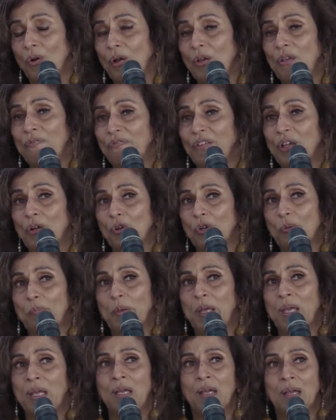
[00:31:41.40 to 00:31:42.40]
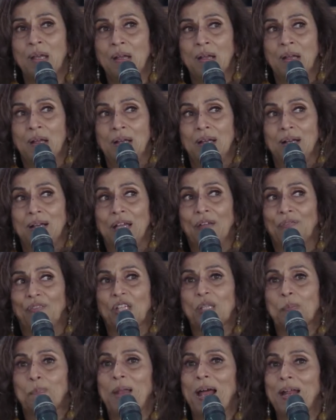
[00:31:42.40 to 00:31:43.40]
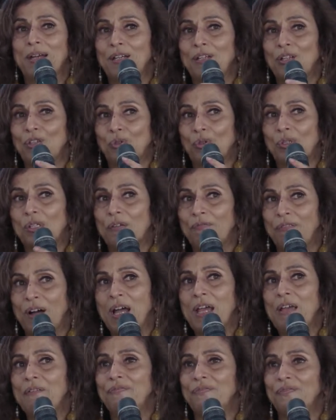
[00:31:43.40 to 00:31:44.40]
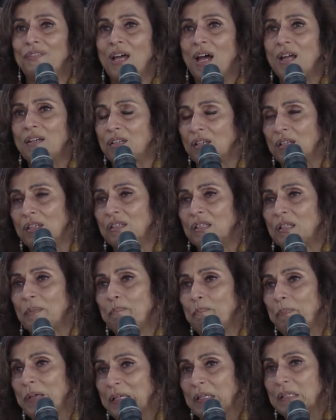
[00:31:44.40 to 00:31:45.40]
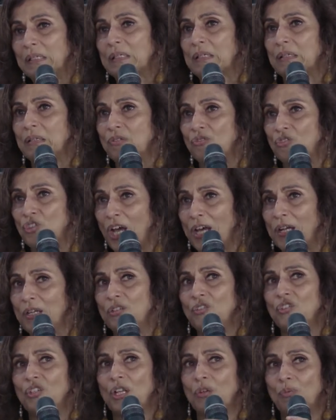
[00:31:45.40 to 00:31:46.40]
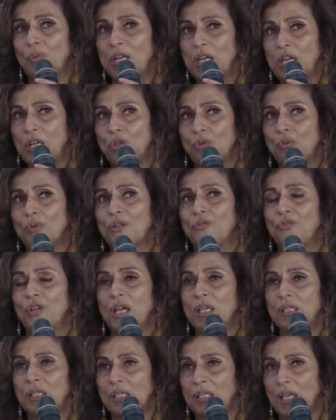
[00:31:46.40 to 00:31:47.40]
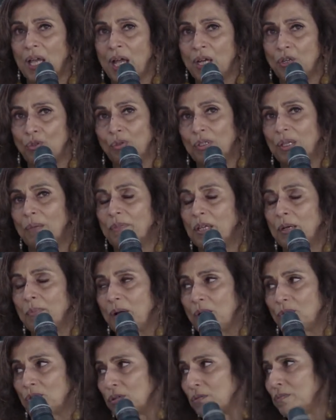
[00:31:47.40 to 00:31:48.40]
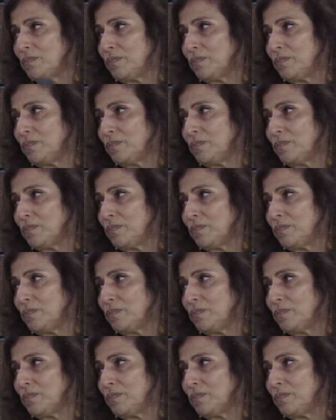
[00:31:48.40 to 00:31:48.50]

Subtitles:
if we are going to be, if this planet is to survive, that is the biggest challenge that we need to address and do something about.